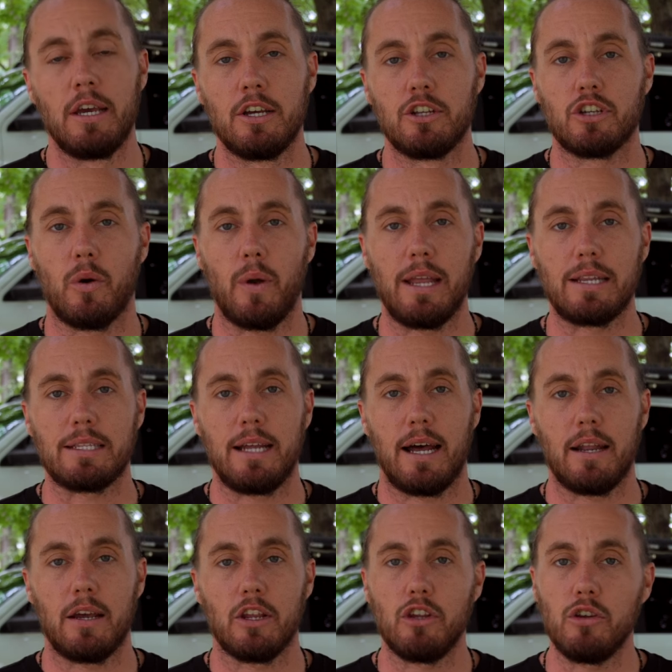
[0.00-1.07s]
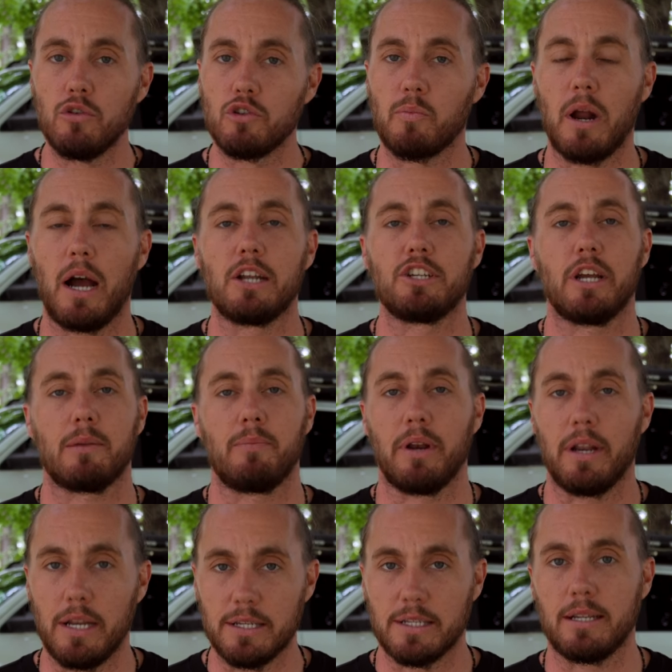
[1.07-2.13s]
So it's not a huge project, but
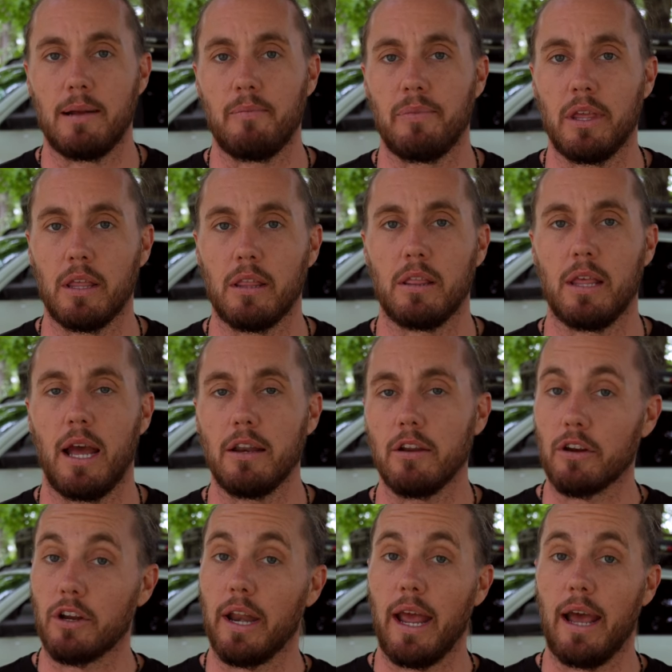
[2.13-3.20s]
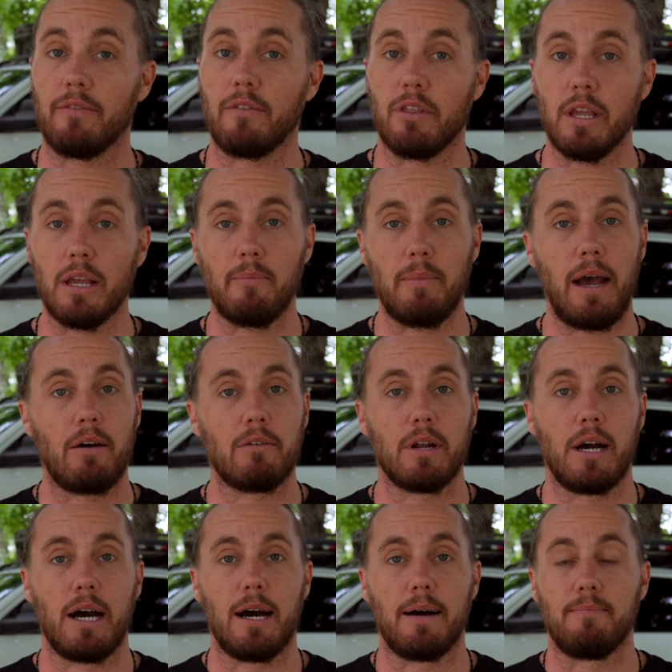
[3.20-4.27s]
it is something that you're gonna have to think about
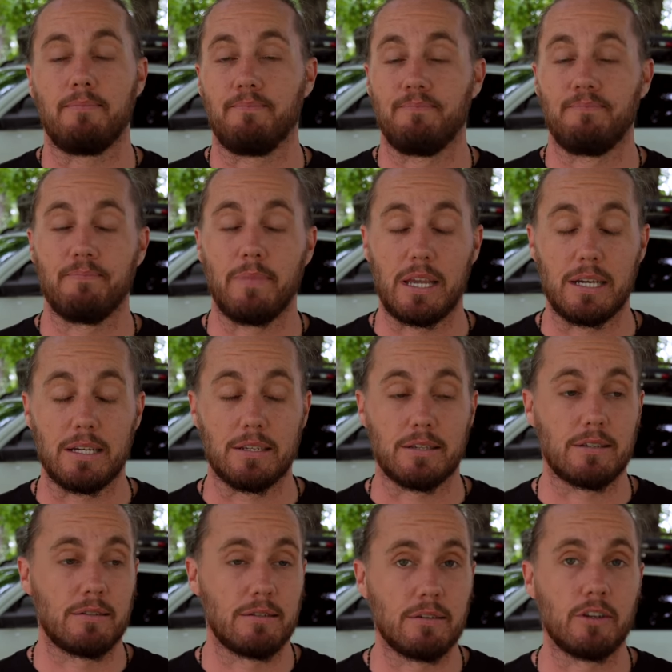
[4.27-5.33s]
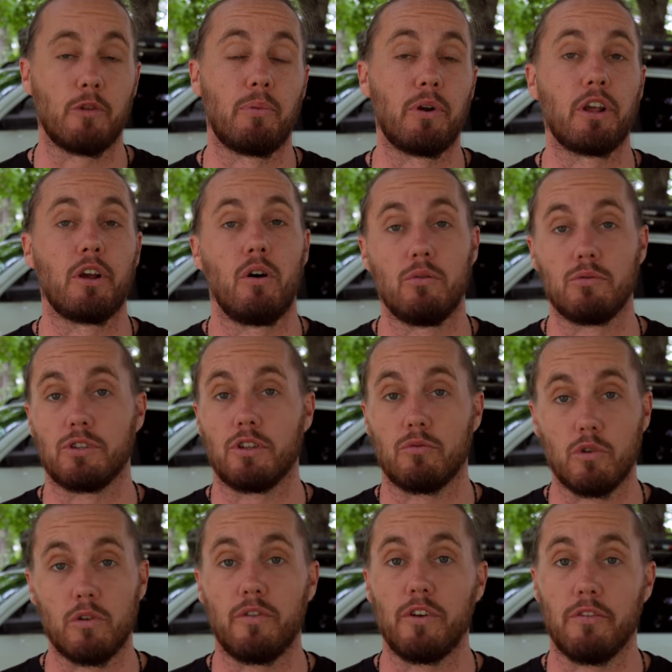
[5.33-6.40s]
um, because you're putting holes in the
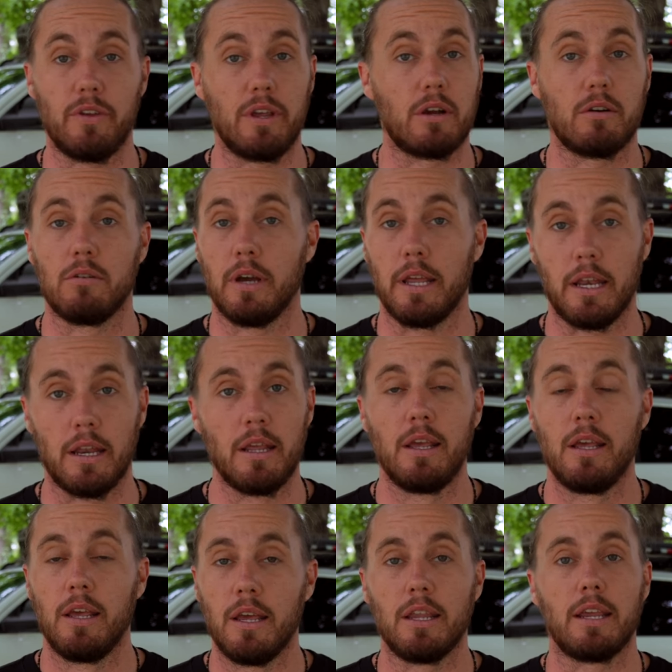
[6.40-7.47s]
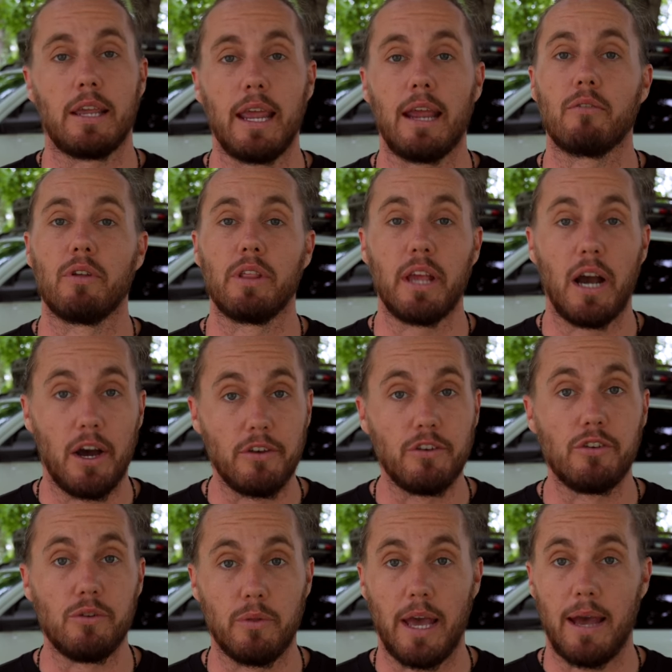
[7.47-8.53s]
roof of your vehicle and you can't really
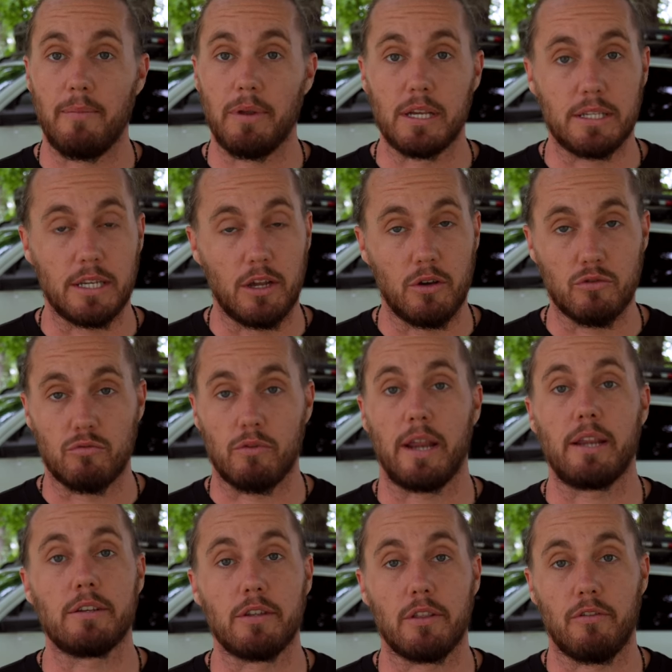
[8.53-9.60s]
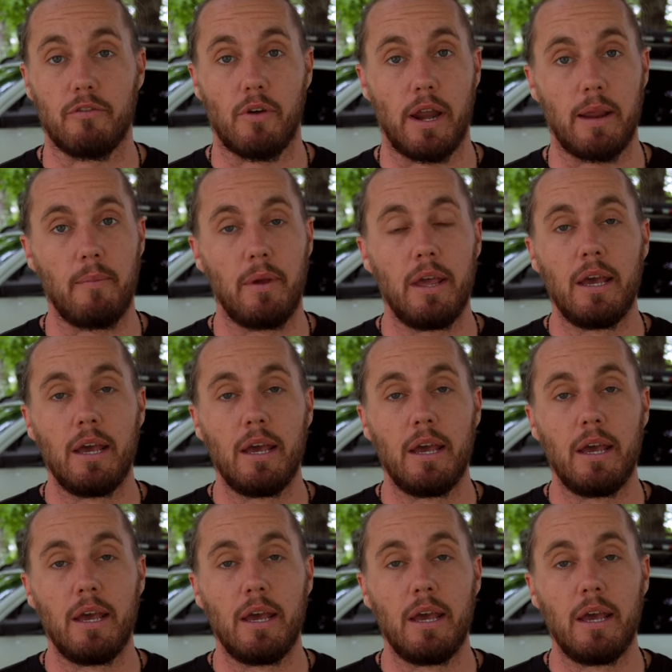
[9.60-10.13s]
undo that because it goes right into the frame.